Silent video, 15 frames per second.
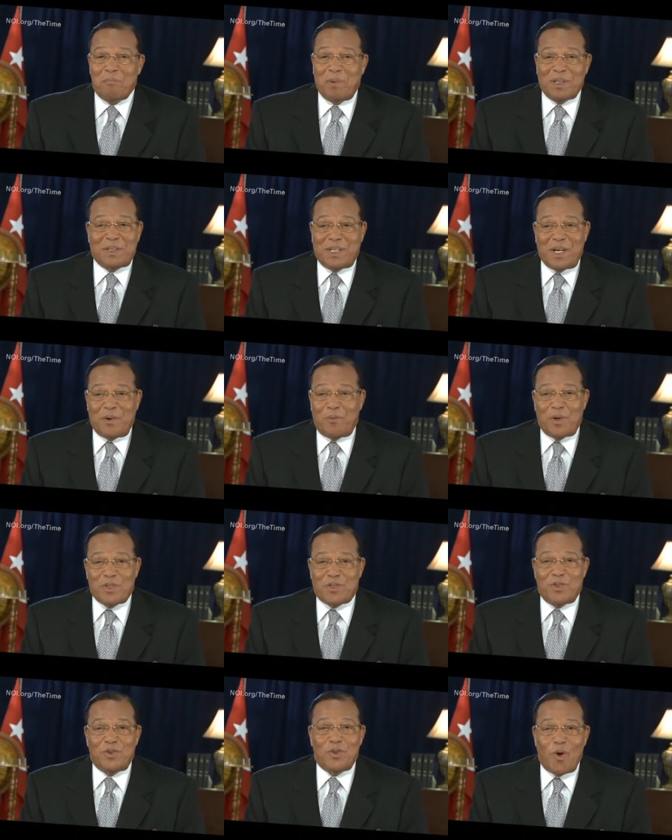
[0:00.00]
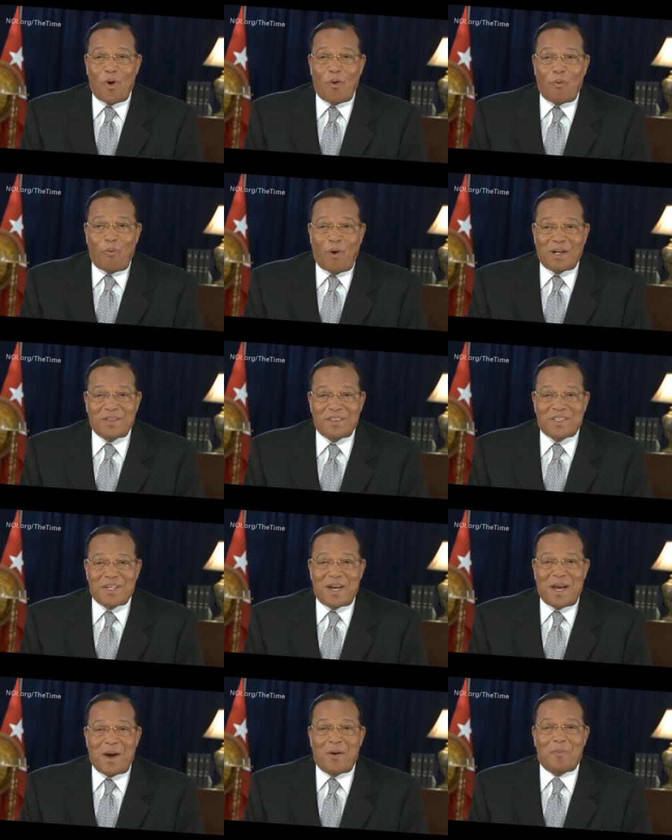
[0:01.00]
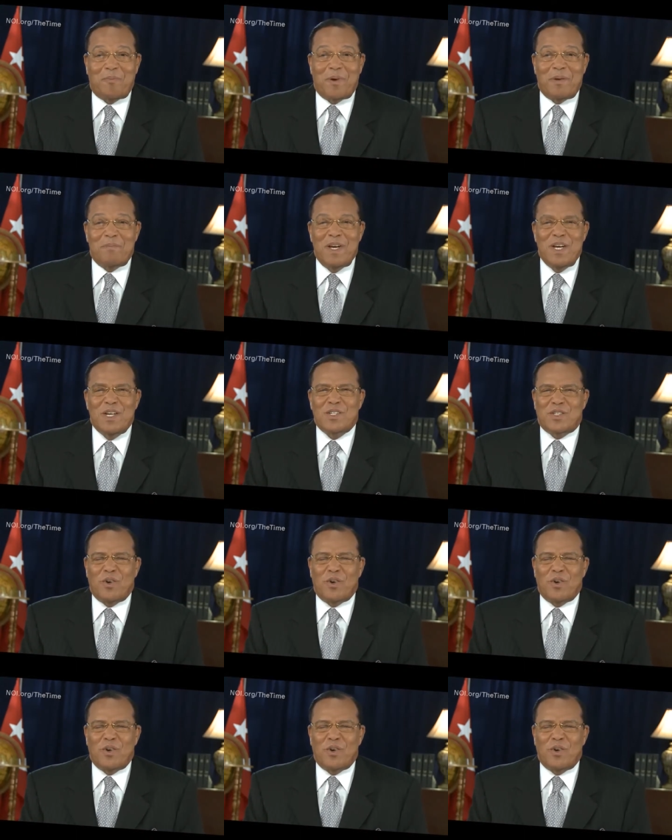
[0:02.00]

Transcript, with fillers: but there was no one to help him,